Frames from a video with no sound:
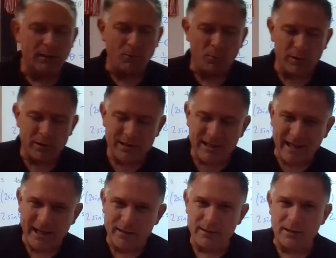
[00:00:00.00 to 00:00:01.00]
and what do you
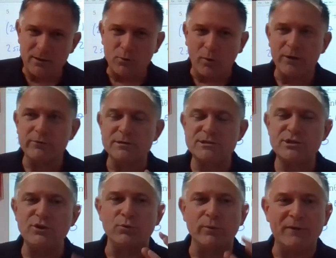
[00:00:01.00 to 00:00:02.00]
get? In quadrant
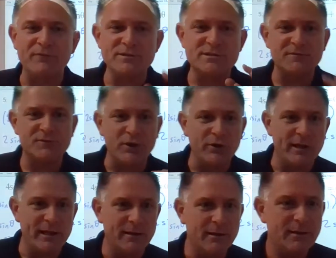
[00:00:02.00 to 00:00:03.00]
two, reference of
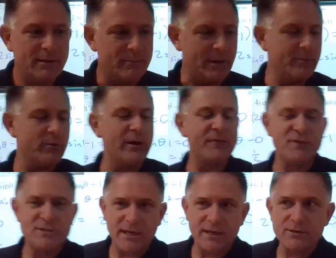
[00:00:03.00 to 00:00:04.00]
30. Remember,
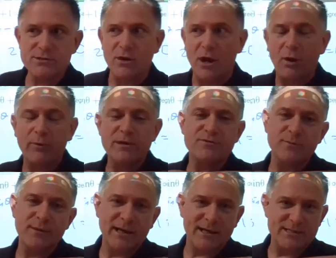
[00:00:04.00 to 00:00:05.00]
reference angles are always
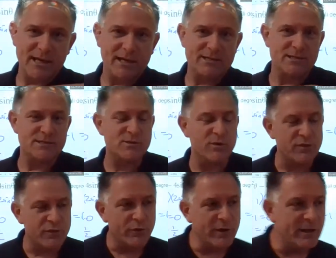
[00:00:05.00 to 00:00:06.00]
from the x-axis. So
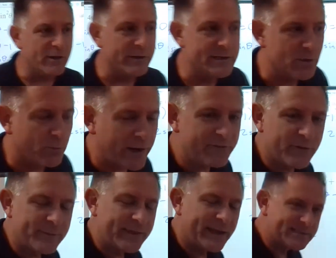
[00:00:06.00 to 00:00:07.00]
30 degrees away
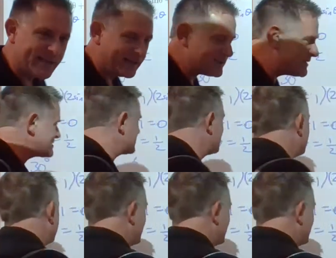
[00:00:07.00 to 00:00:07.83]
from the x-axis